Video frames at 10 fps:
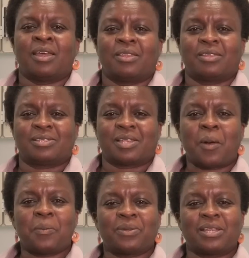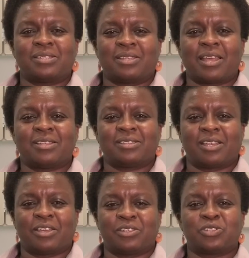The sample is then
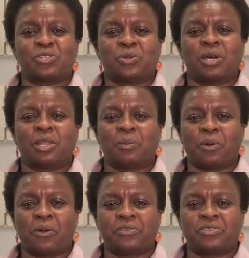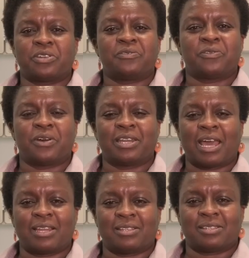sent to a laboratory for
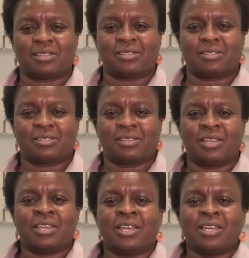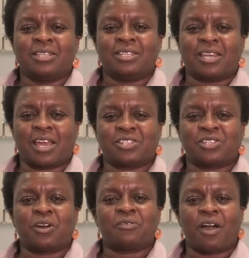analysis.
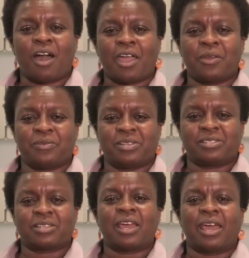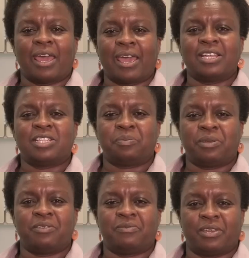Detection of high-risk
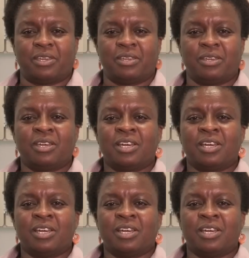HPV